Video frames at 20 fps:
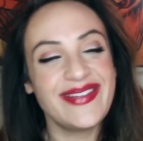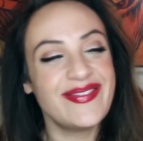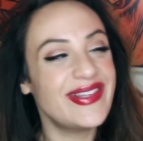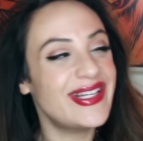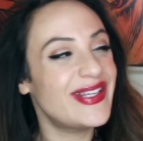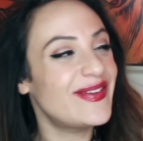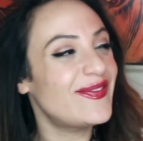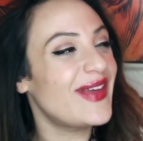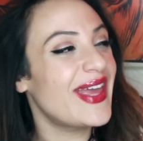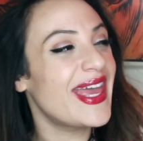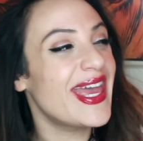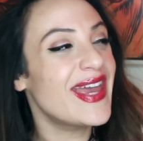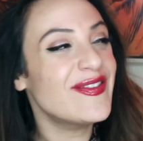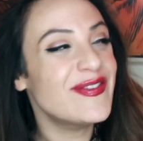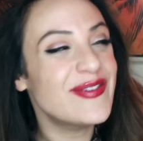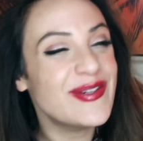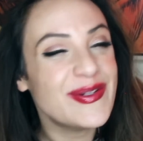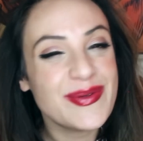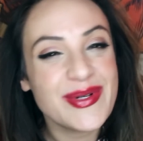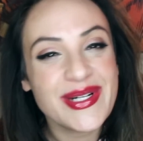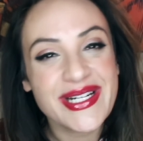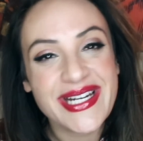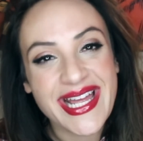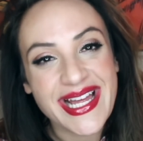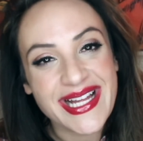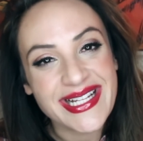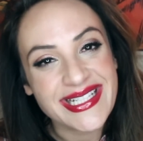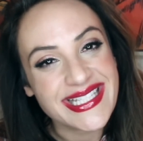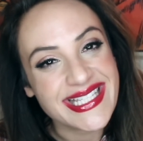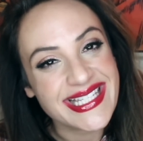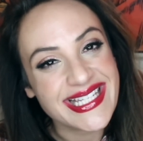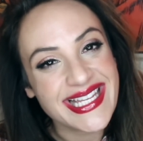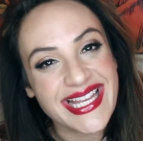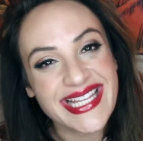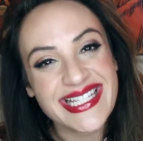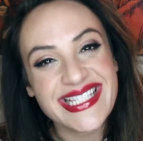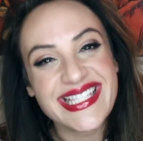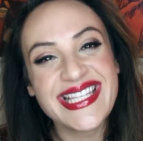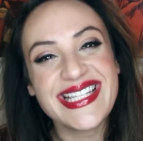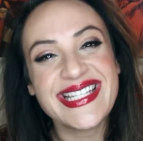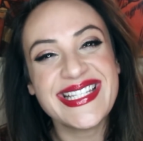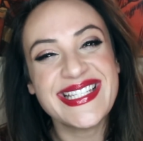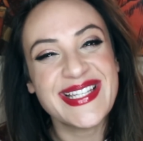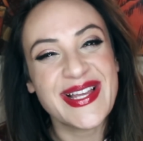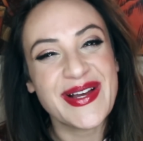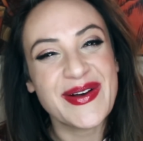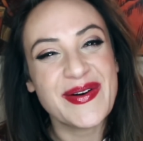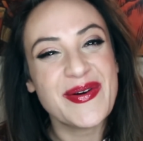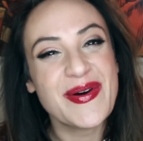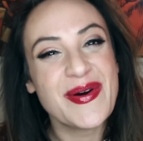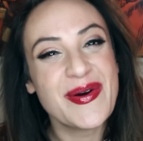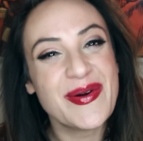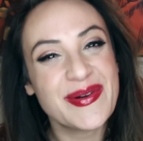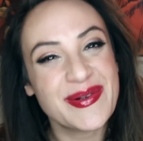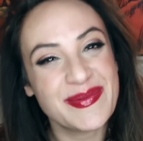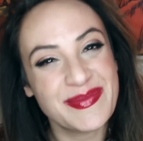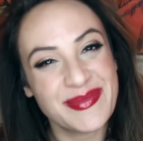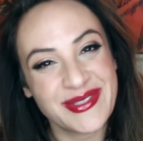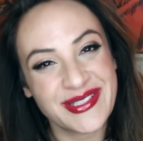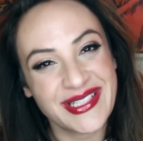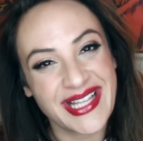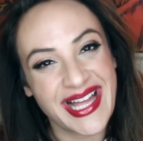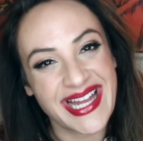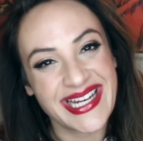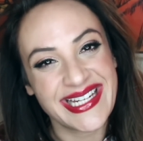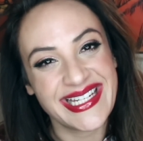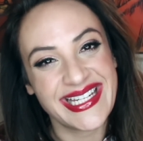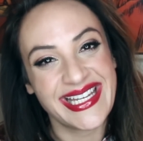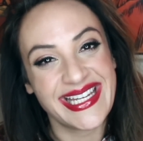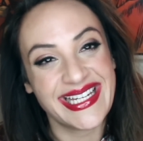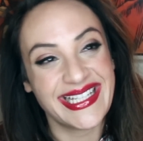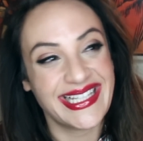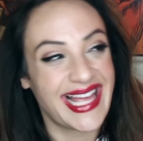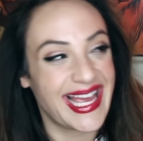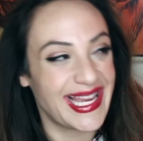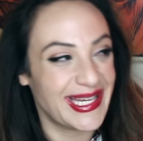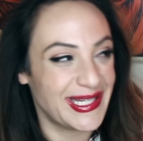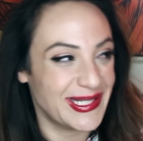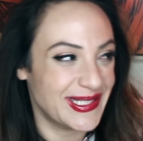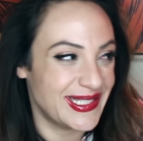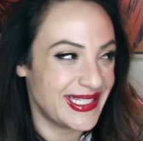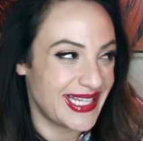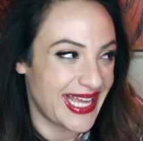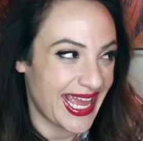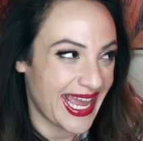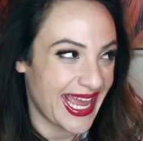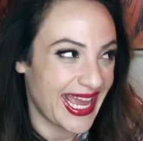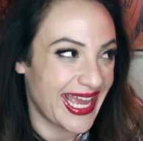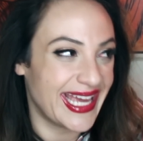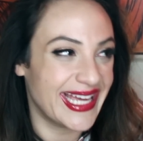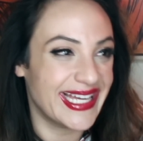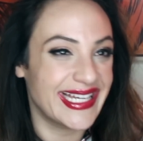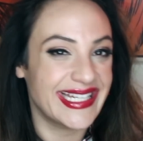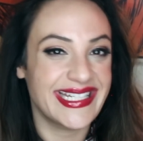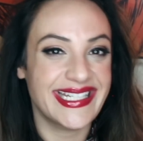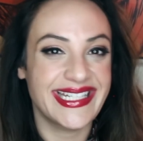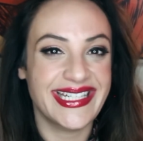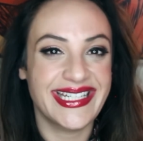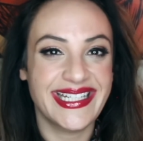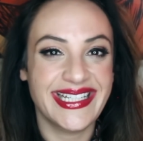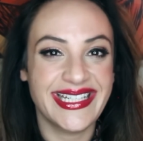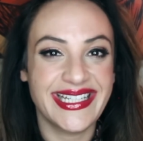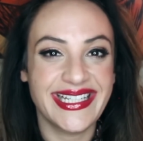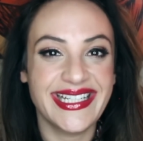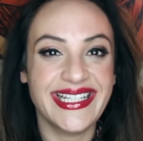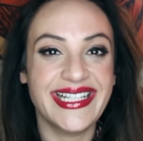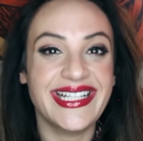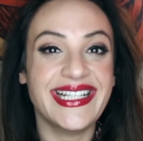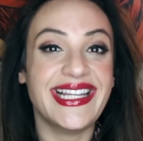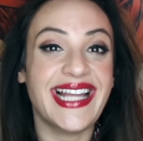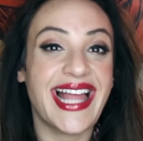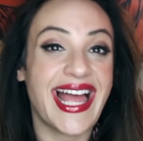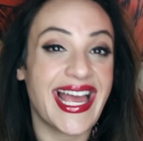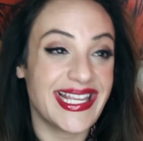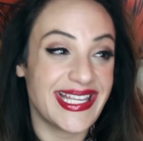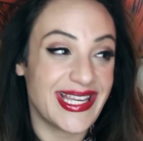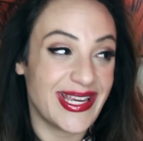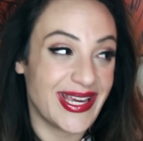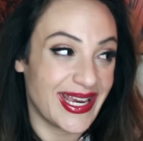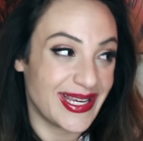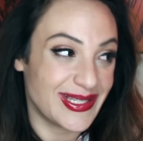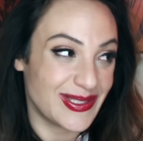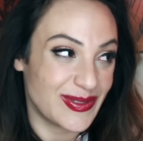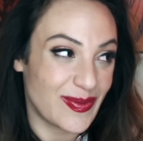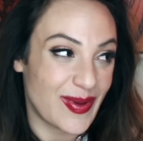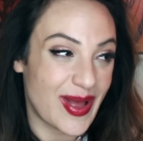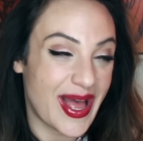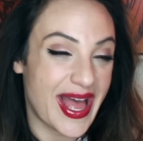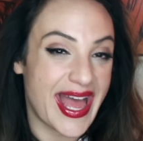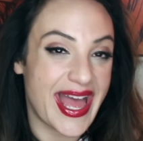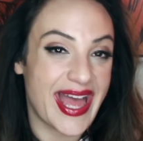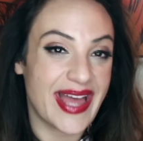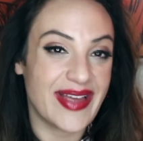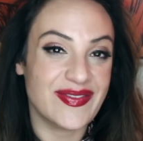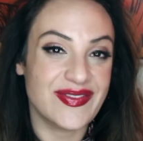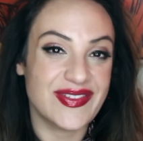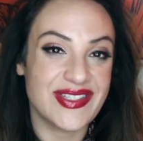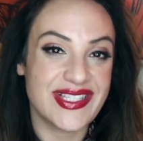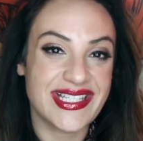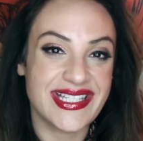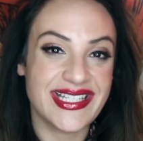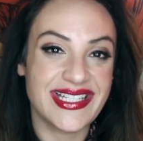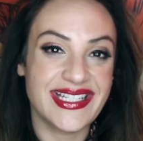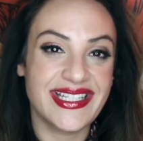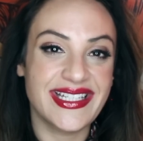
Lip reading: Even if everyone else says this is a horrible idea, like your dad, like your ex-wives,